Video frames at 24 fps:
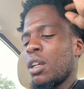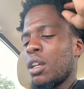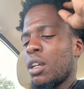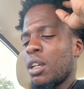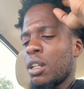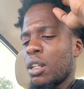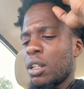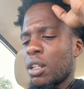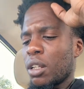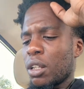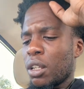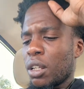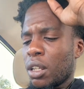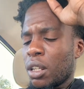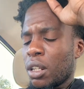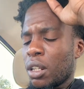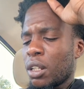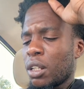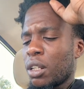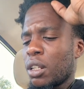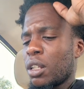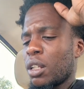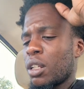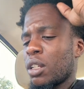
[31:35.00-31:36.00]
In
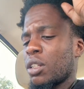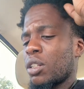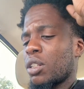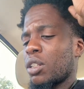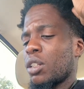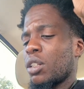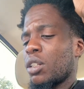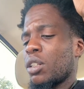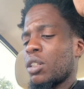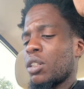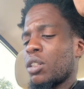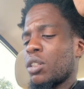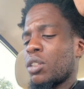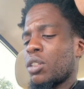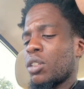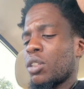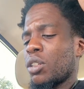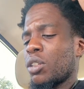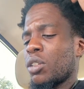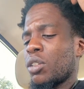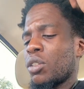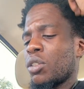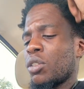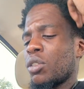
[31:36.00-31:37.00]
addition
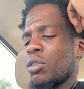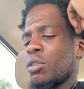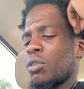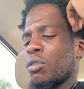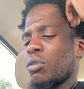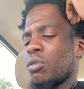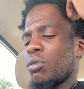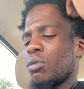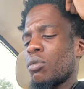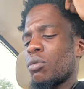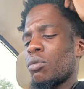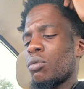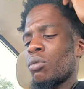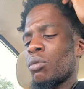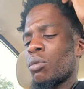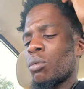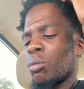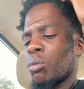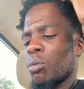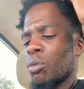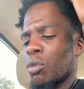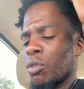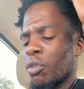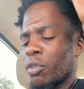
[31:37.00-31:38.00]
to
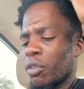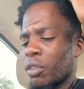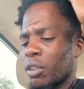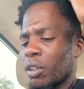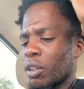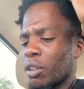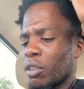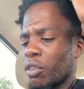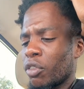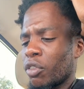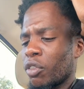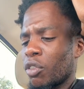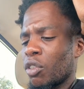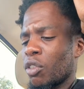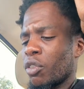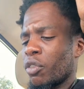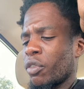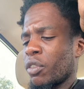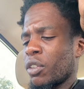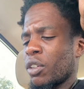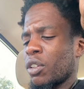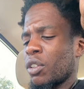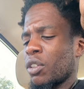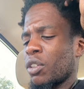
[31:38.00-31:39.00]
removing the food
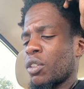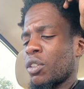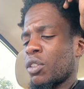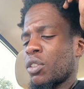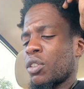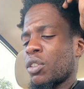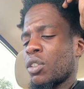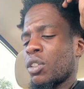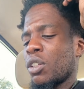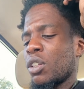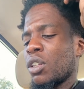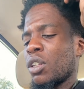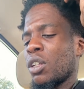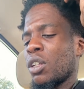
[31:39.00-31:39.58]
vendors,